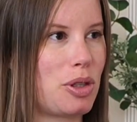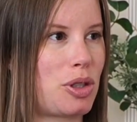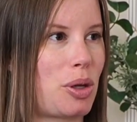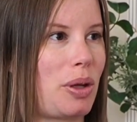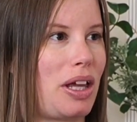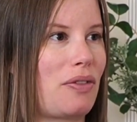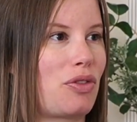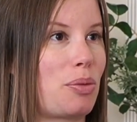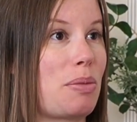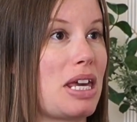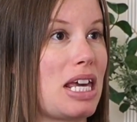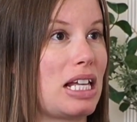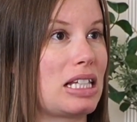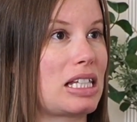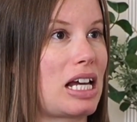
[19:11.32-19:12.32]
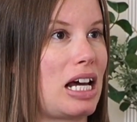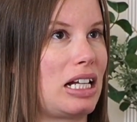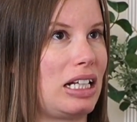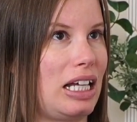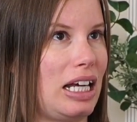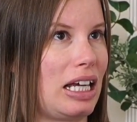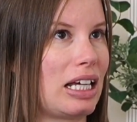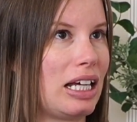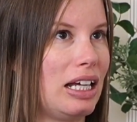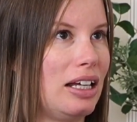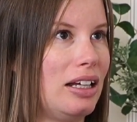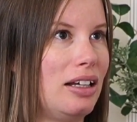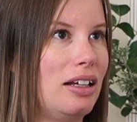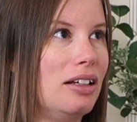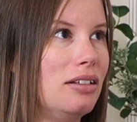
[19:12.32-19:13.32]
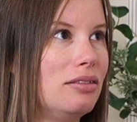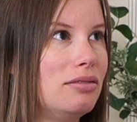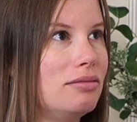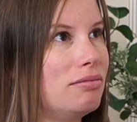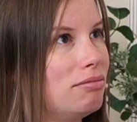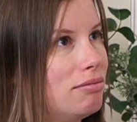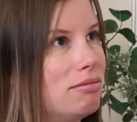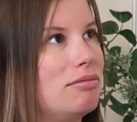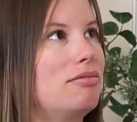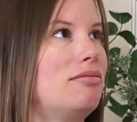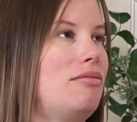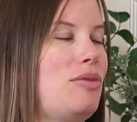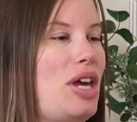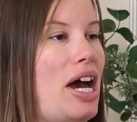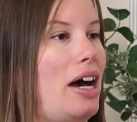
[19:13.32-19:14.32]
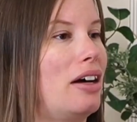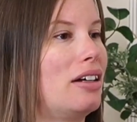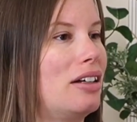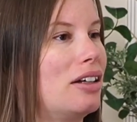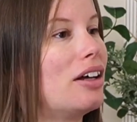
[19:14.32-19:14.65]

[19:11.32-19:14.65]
So, like, for me, it's kind of like, yeah,